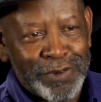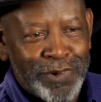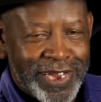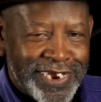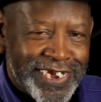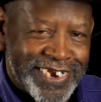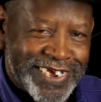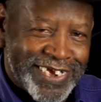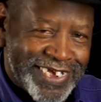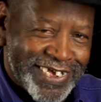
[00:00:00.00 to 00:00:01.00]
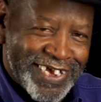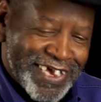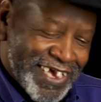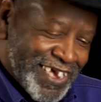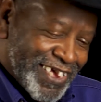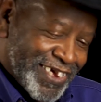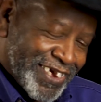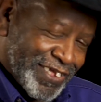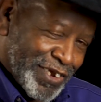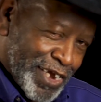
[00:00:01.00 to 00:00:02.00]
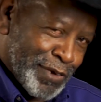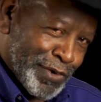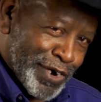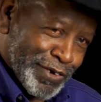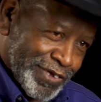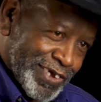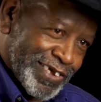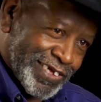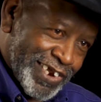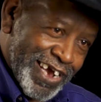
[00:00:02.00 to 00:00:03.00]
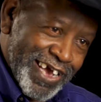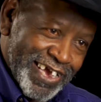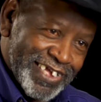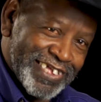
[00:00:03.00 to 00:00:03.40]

out of there till January '69.